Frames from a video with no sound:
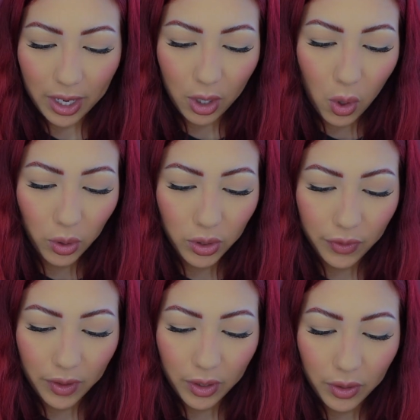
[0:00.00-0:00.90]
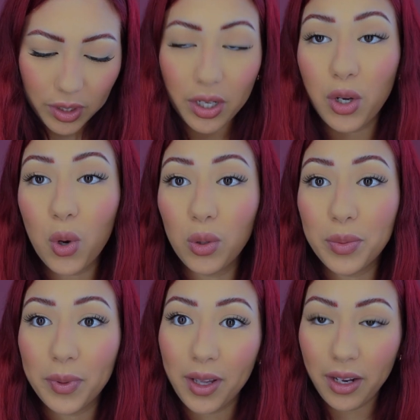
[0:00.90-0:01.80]
gold filled and gold
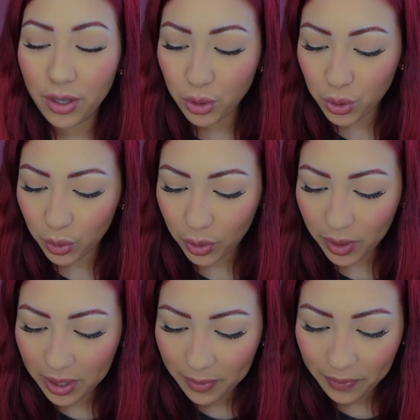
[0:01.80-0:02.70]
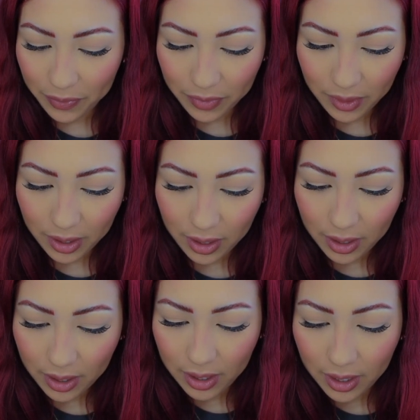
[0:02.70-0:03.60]
plated jewelry.
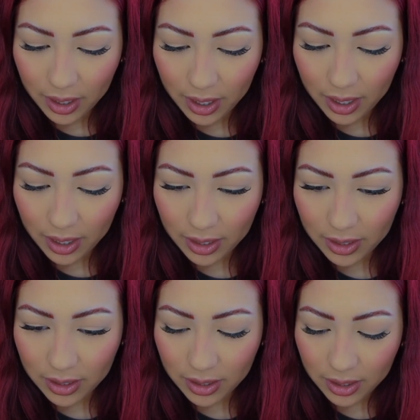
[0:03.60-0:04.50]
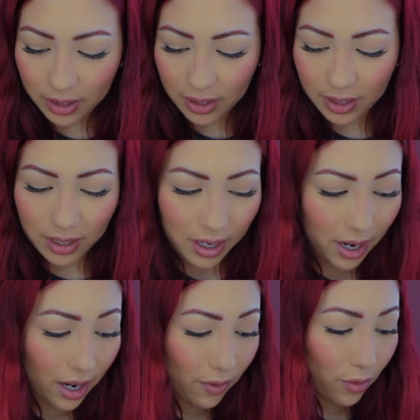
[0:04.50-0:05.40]
And
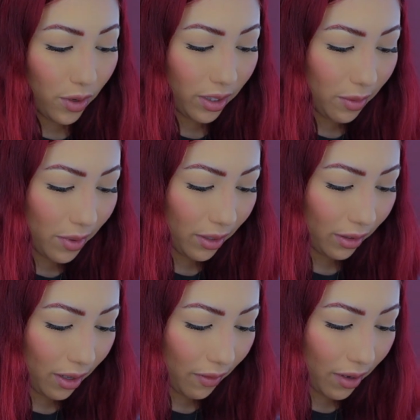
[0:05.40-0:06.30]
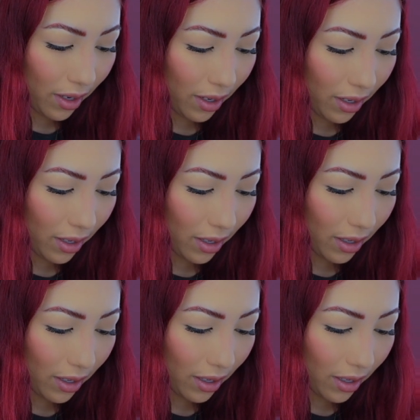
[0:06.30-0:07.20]
I've really been loving
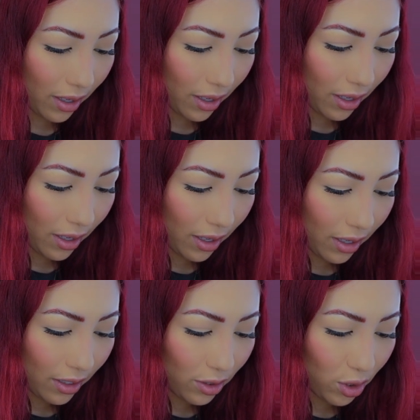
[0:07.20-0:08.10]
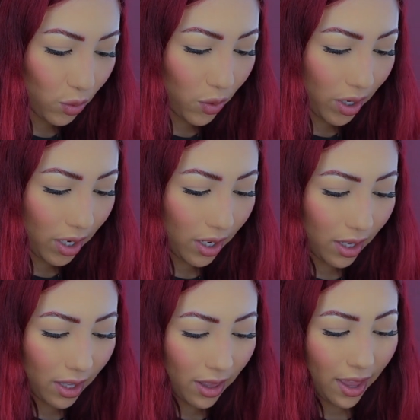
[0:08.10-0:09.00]
just running
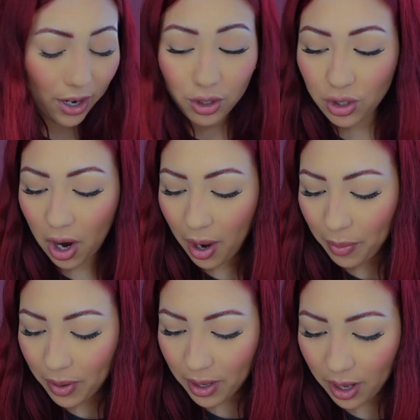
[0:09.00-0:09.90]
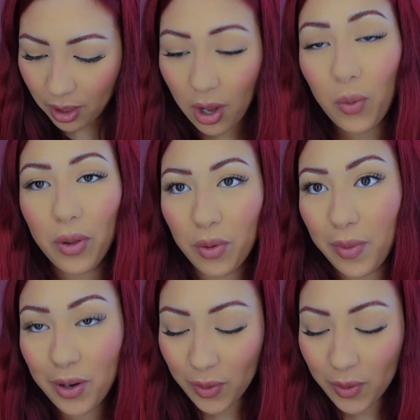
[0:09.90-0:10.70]
that shop along with Romina